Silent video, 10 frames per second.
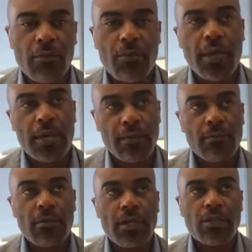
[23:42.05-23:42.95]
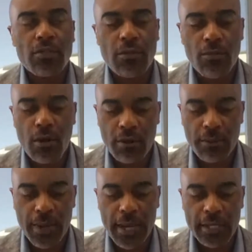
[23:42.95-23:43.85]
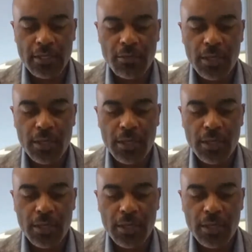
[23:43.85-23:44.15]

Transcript: will make it into a broader package,